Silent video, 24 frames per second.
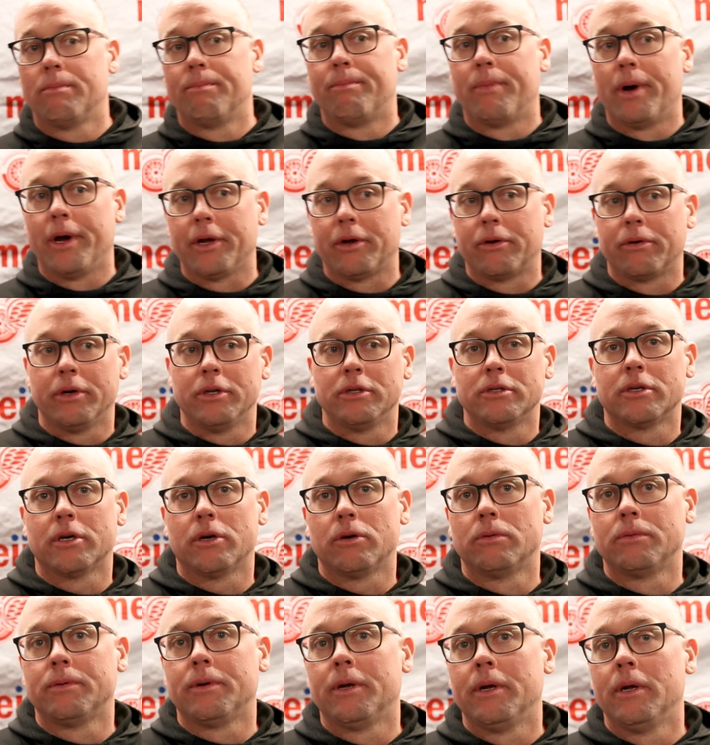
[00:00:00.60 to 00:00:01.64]
Mike Green's
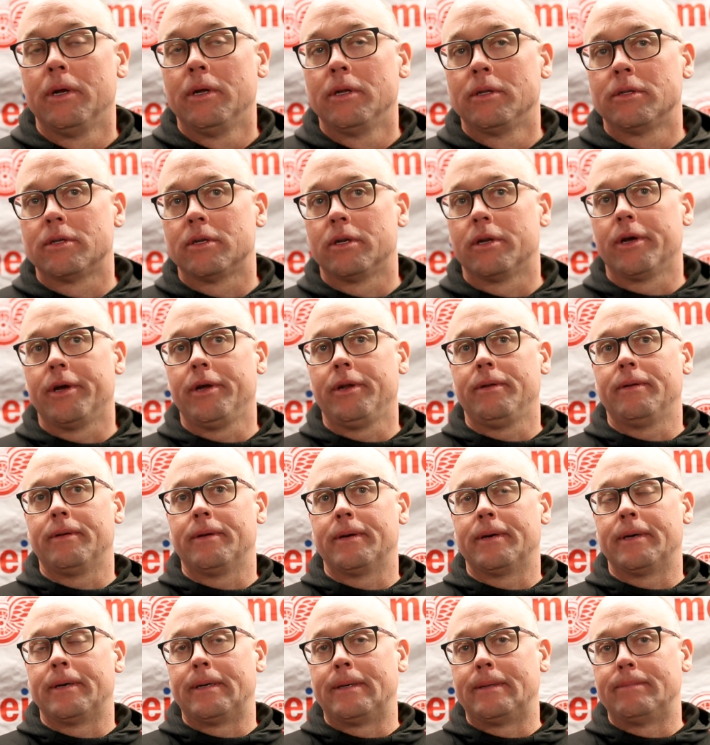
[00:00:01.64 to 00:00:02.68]
out tonight.
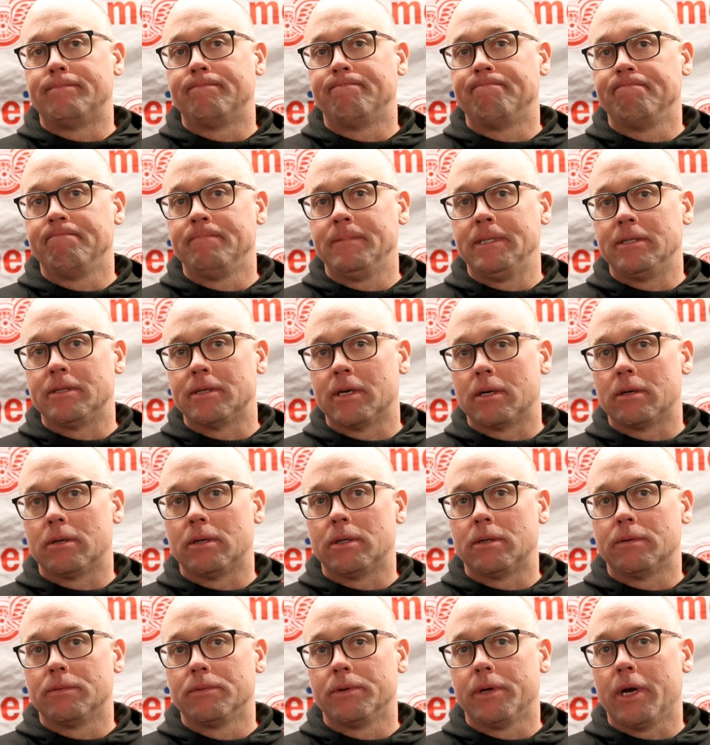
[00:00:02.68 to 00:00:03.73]
He's had
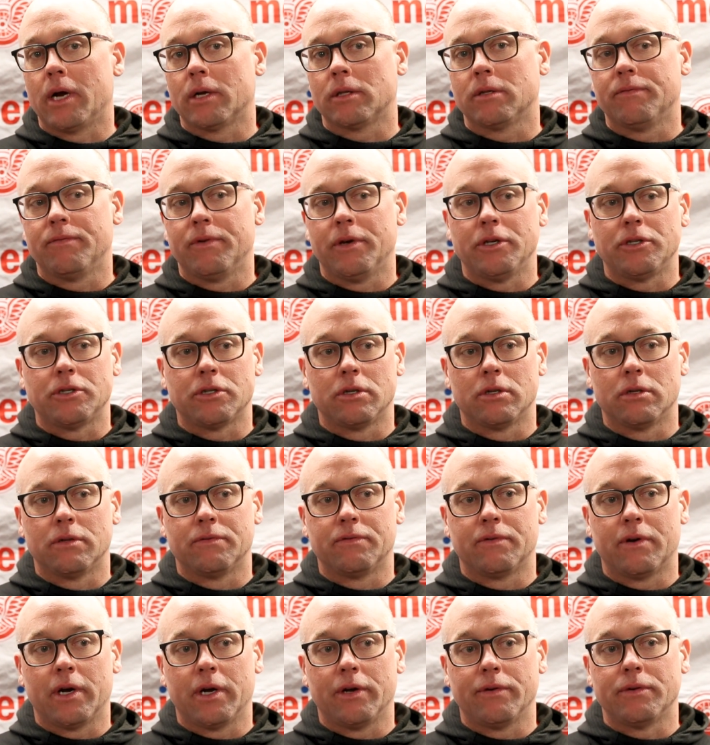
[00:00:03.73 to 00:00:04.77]
a reactivation of the
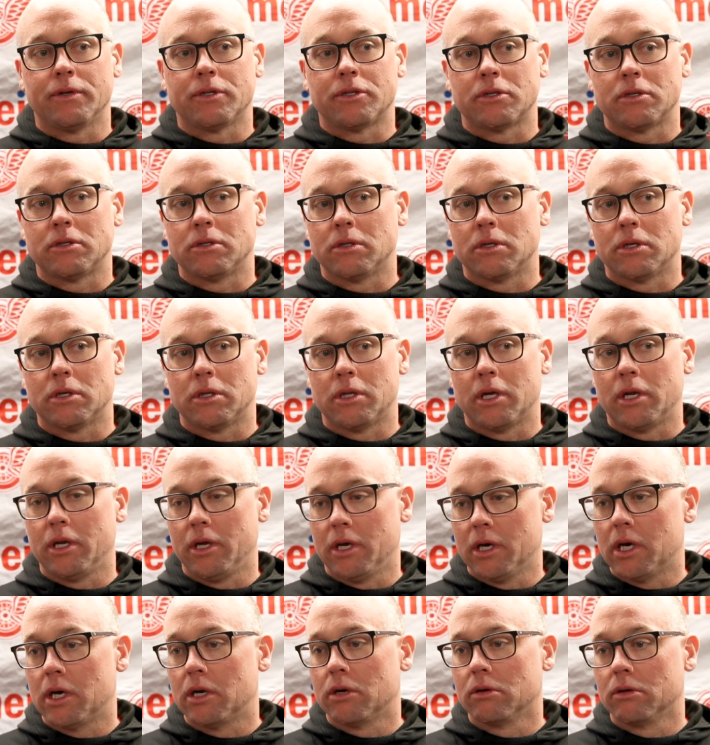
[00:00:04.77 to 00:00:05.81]
virus that
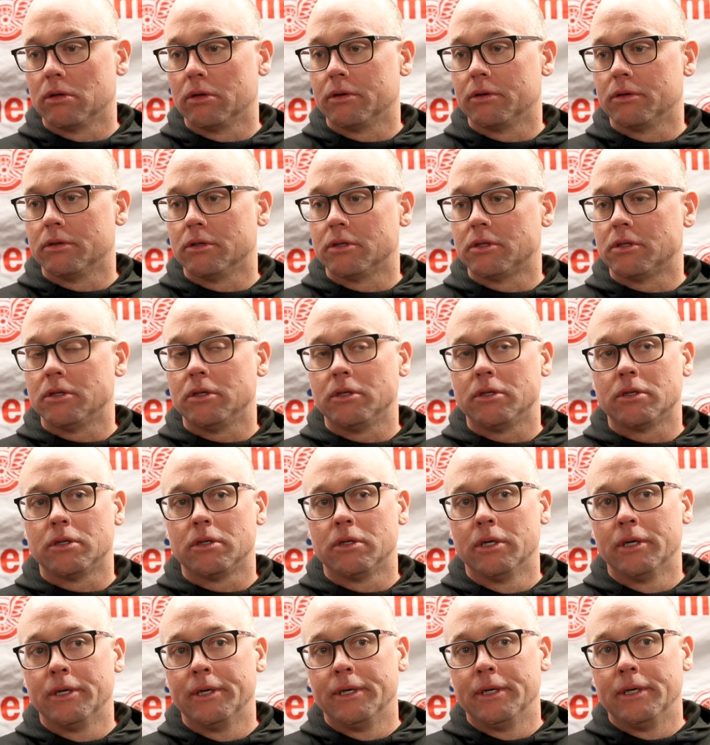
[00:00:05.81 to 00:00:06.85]
he had earlier in the season.